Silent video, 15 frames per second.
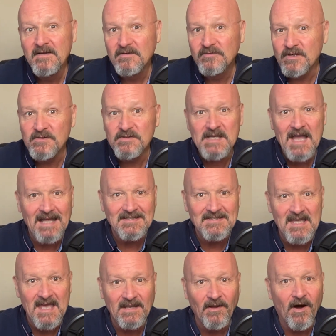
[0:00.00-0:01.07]
cruise
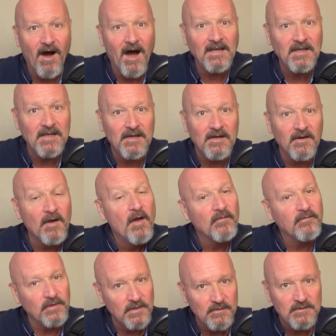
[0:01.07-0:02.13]
content on here
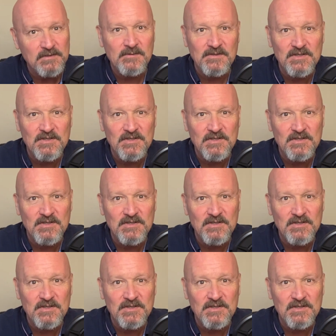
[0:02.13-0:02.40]
for you to